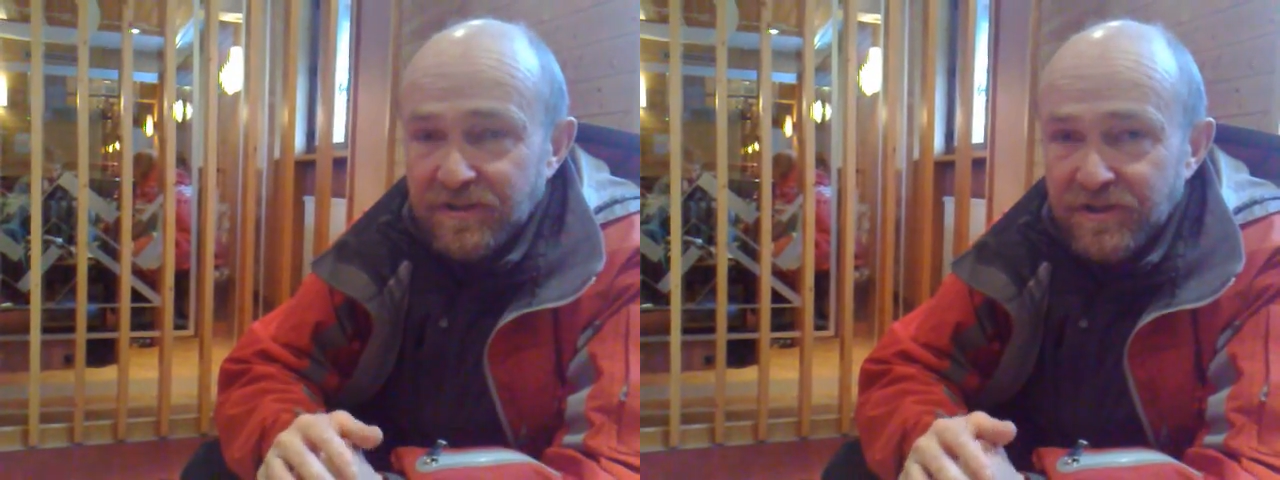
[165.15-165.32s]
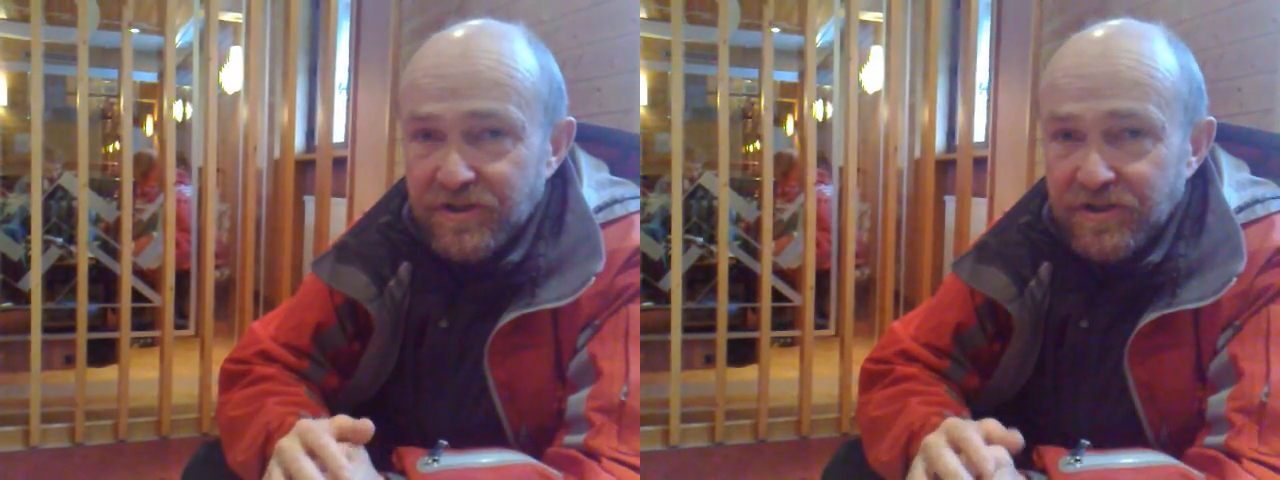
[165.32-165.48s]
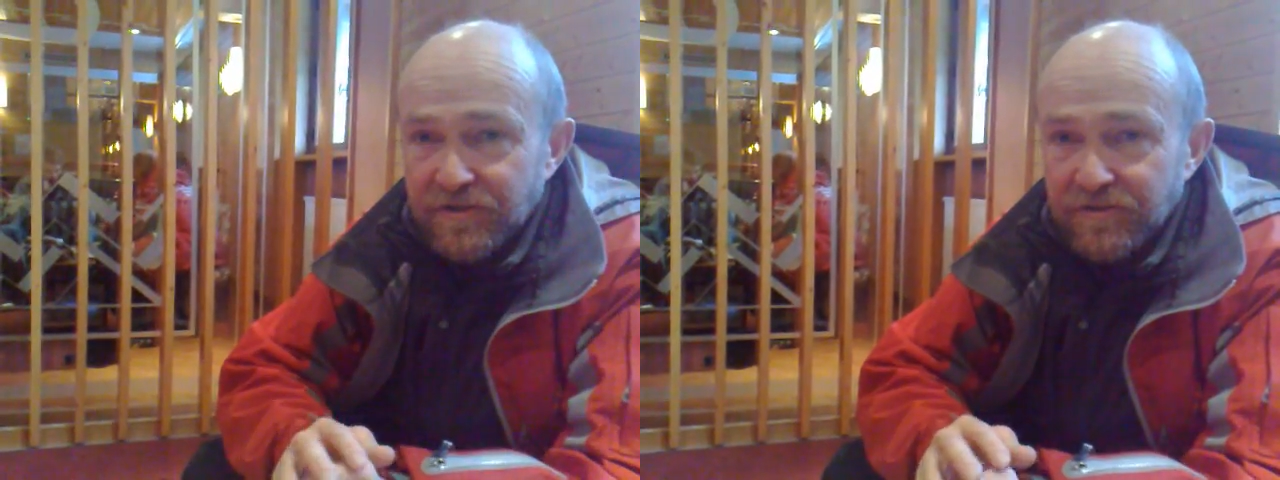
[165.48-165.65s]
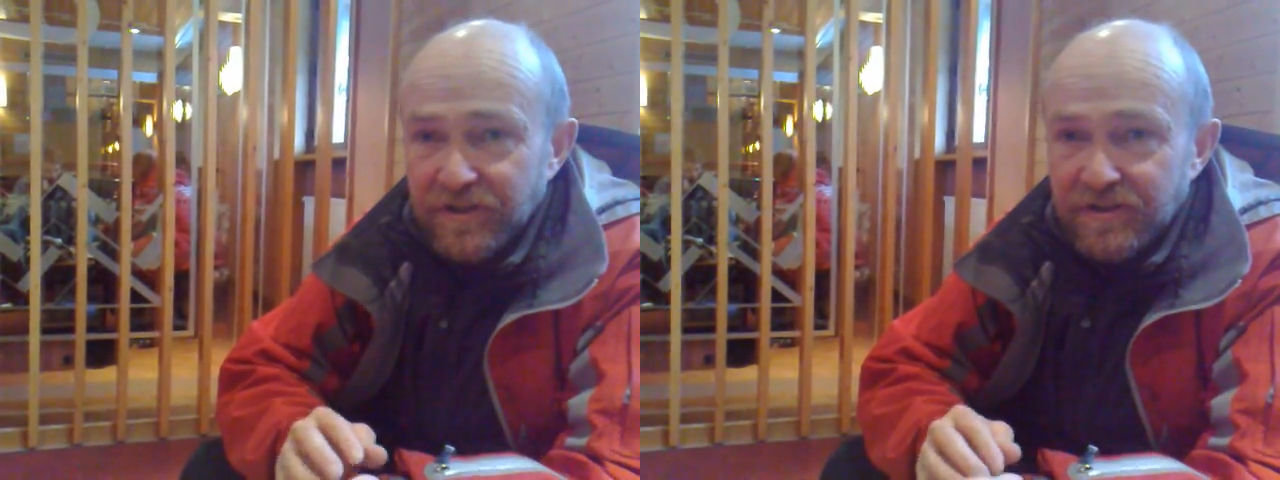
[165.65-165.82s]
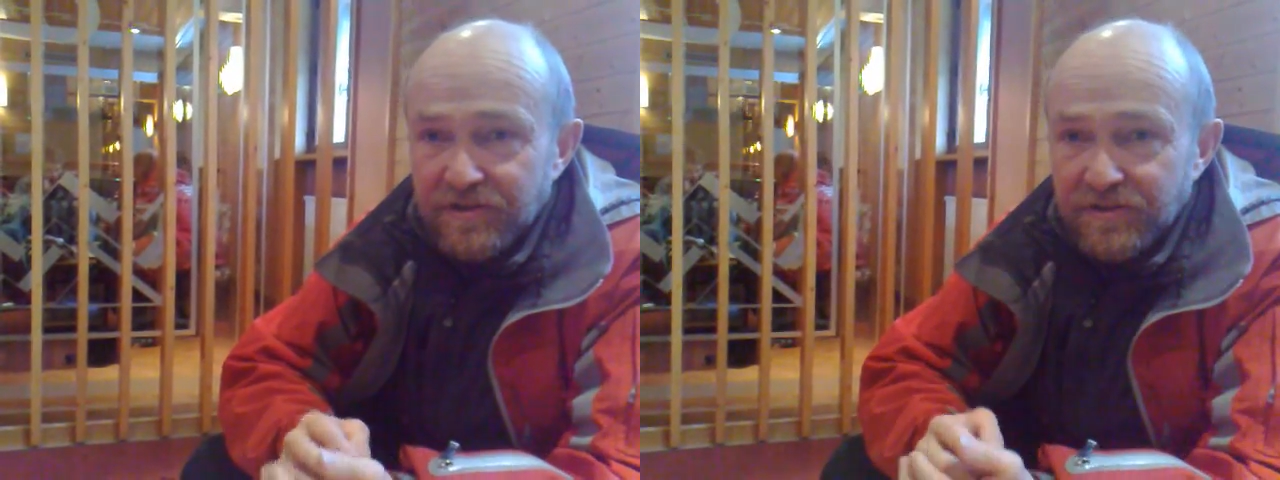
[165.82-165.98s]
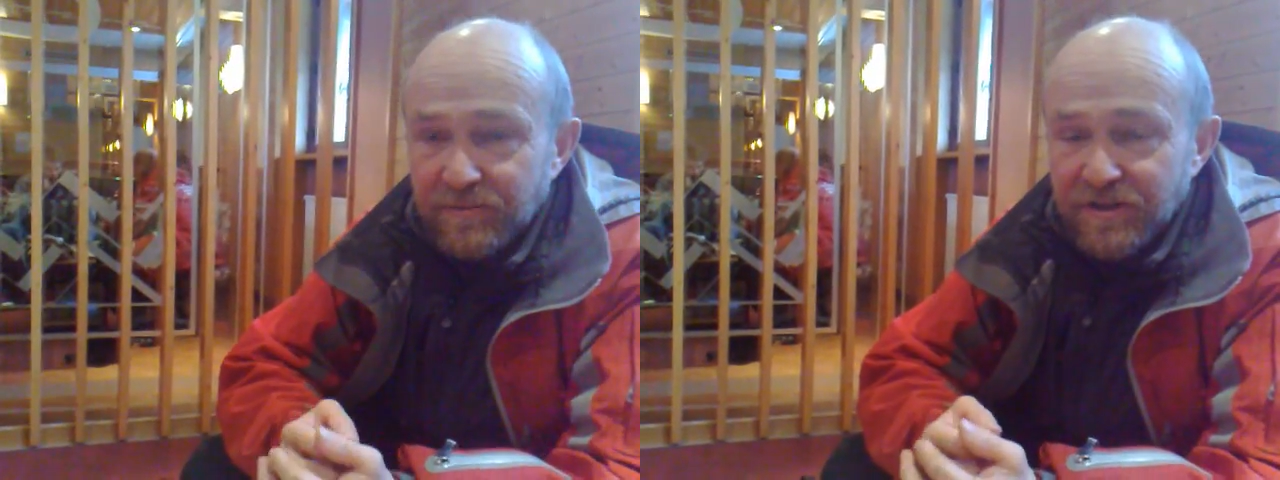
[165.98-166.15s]
can actually
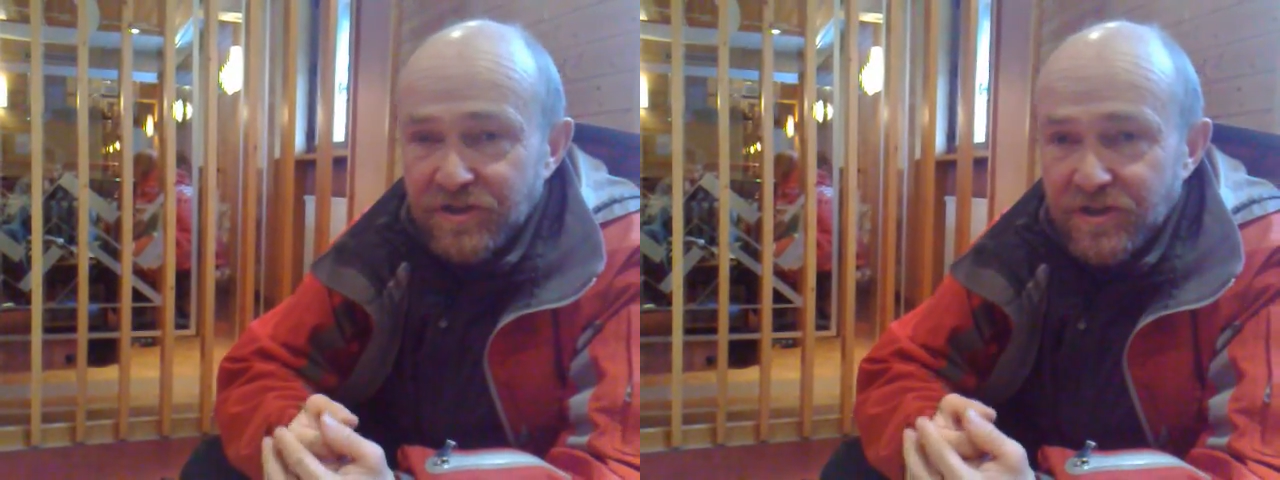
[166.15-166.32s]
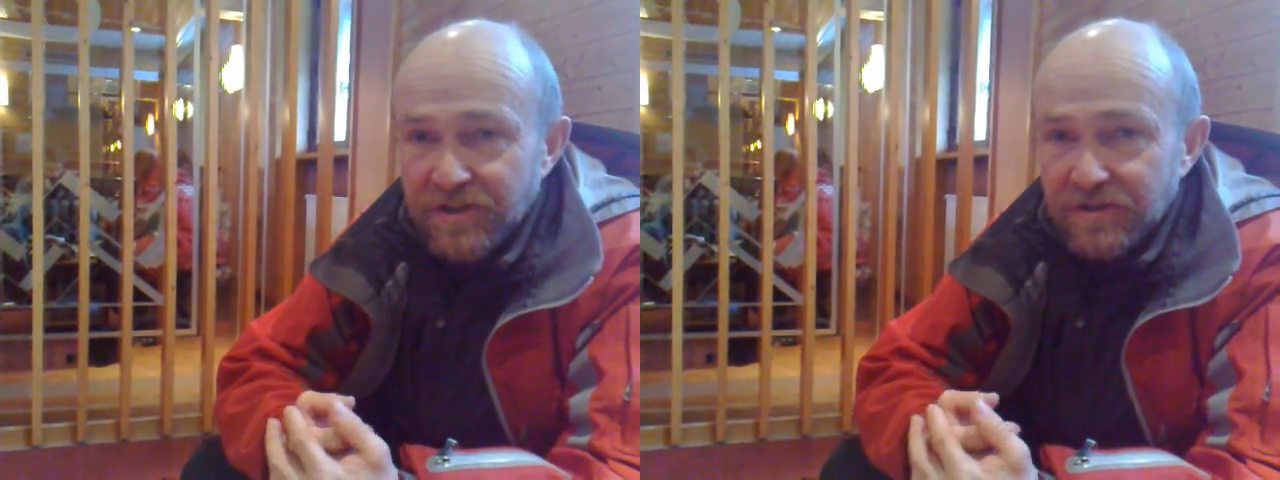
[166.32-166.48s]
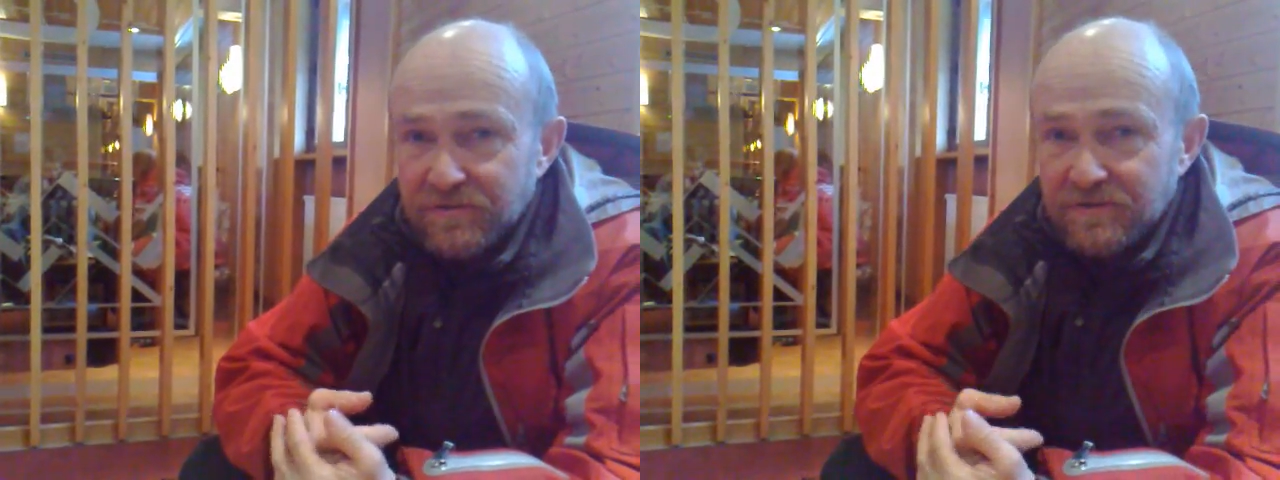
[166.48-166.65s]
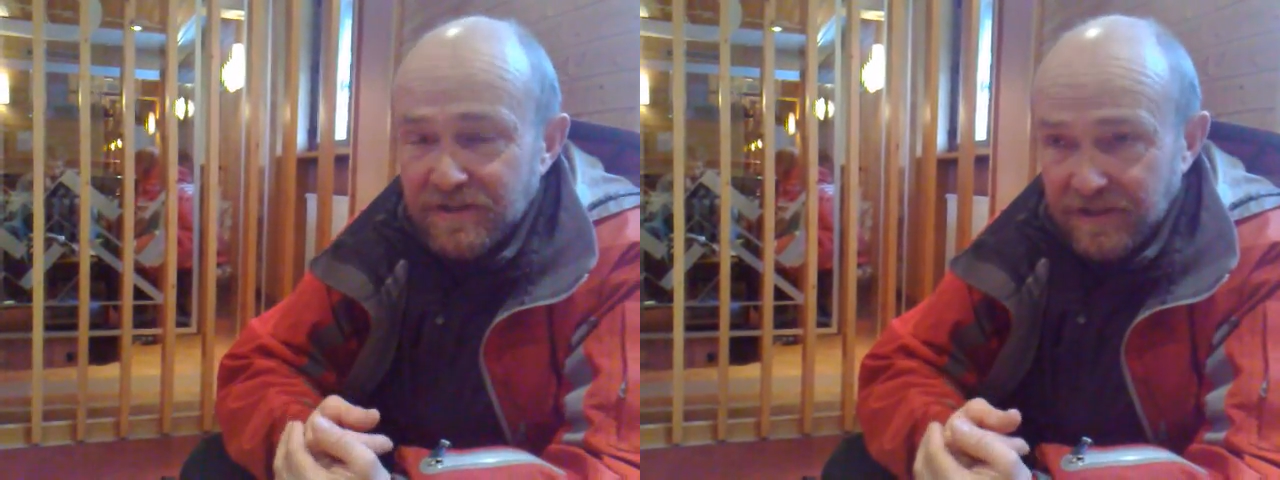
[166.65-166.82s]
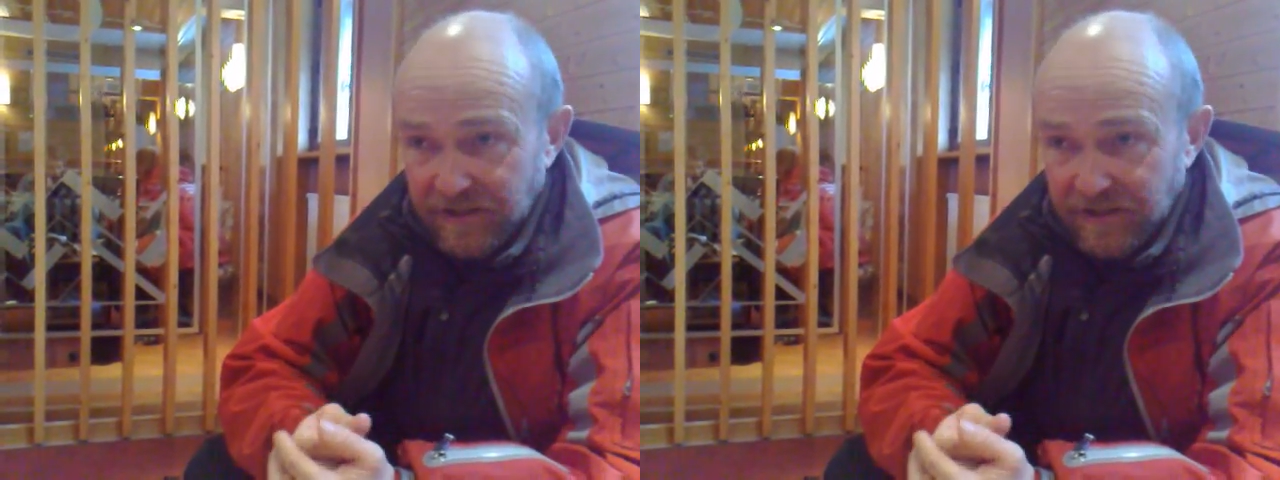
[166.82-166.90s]
create some edge angle